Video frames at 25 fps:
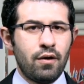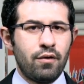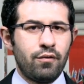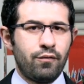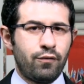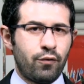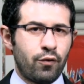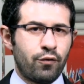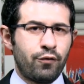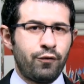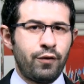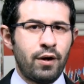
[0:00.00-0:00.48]

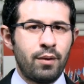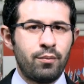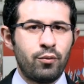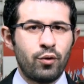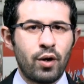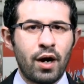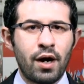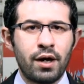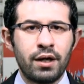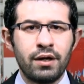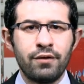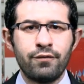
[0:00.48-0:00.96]
for
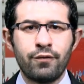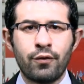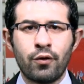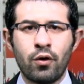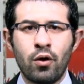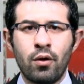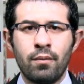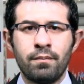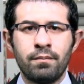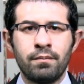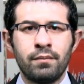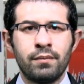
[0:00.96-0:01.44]
February
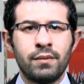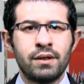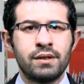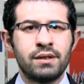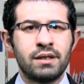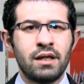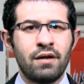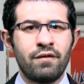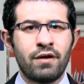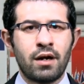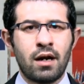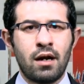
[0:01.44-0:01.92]
from
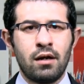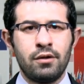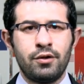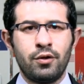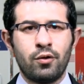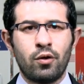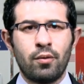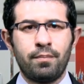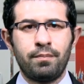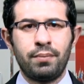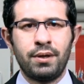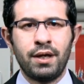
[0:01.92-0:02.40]
several
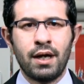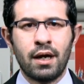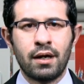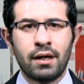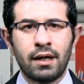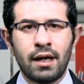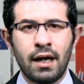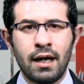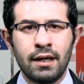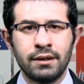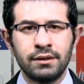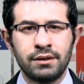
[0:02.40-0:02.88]

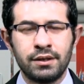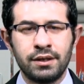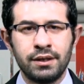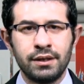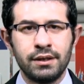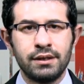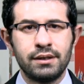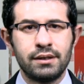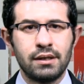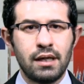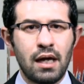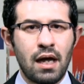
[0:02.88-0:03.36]
European
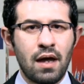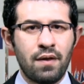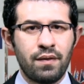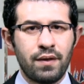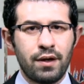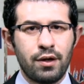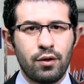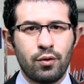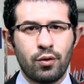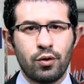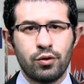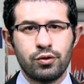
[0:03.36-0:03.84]
countries
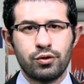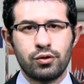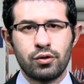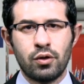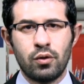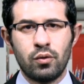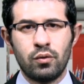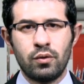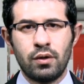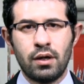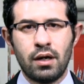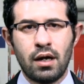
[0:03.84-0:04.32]
and the
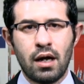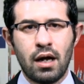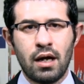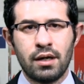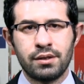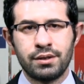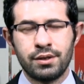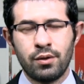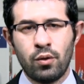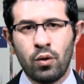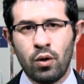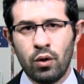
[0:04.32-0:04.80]
Eurozone
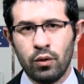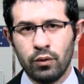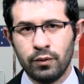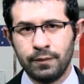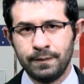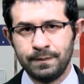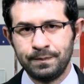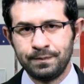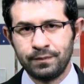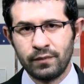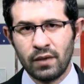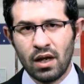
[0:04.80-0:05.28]
as a
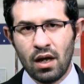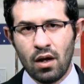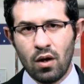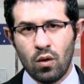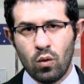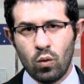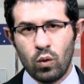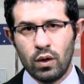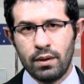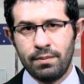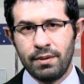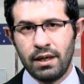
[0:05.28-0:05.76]
whole.
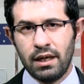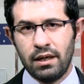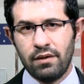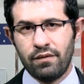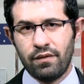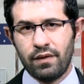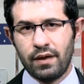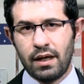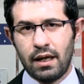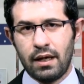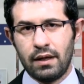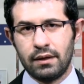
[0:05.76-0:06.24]
We
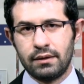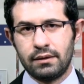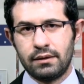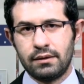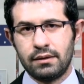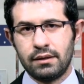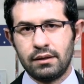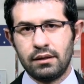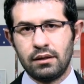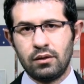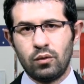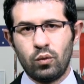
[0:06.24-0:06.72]
believe
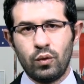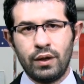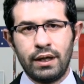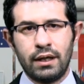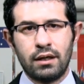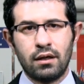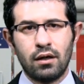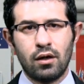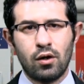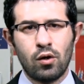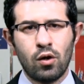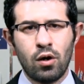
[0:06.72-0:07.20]
that
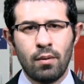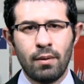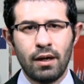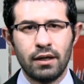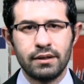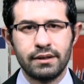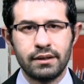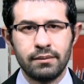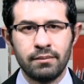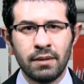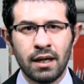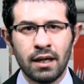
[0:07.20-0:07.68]
weak
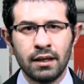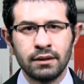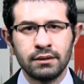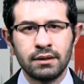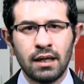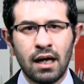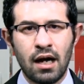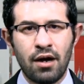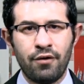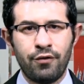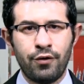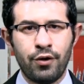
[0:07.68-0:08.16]
global
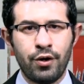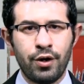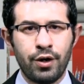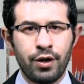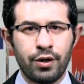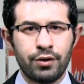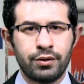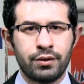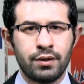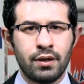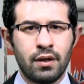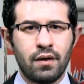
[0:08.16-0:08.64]
demand have
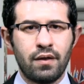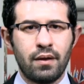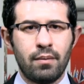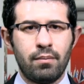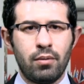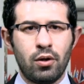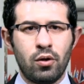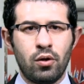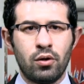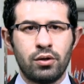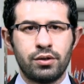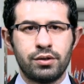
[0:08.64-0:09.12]
hurt the
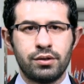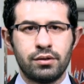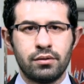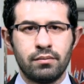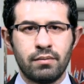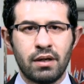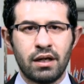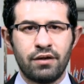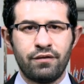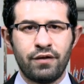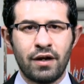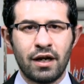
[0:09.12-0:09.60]
bloc's
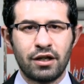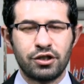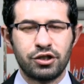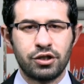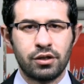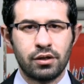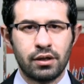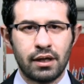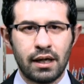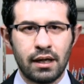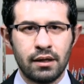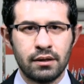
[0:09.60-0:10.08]

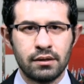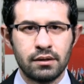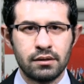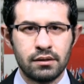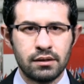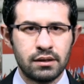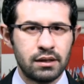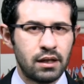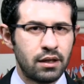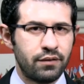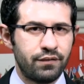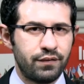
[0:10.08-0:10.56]
manufacturing
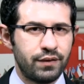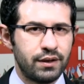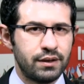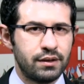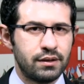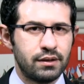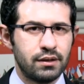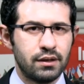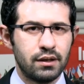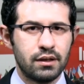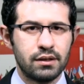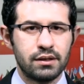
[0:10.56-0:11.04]
and
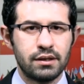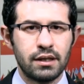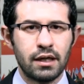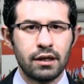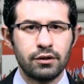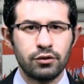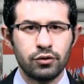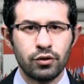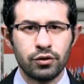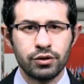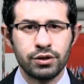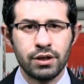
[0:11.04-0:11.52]
service
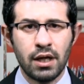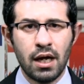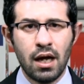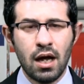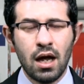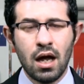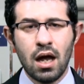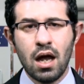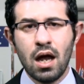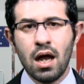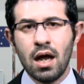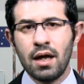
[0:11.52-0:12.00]
sectors,
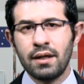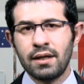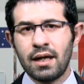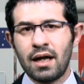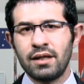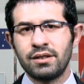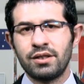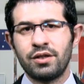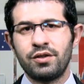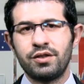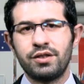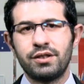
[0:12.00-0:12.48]
and
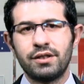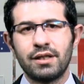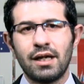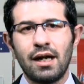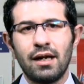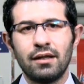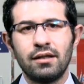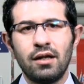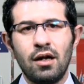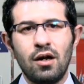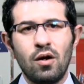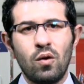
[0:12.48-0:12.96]
as a
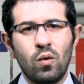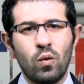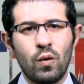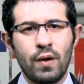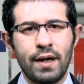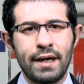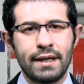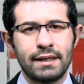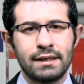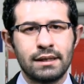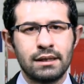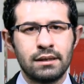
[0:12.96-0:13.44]
result,
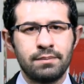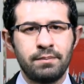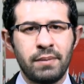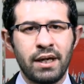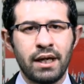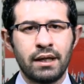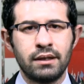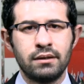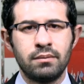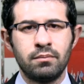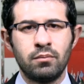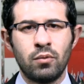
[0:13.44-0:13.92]
we
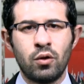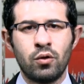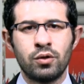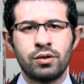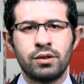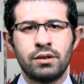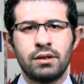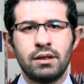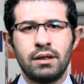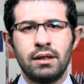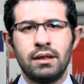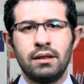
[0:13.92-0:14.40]
expect
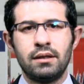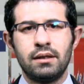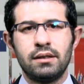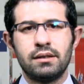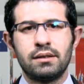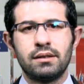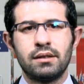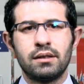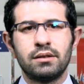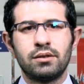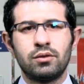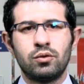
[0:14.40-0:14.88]
most
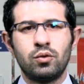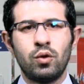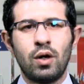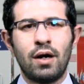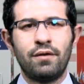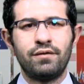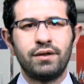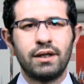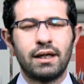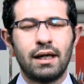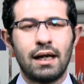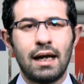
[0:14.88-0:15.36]
indices to
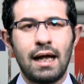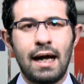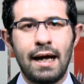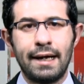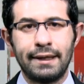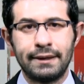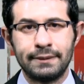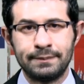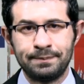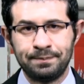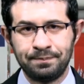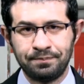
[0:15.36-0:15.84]
have
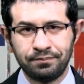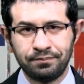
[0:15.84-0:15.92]
declined.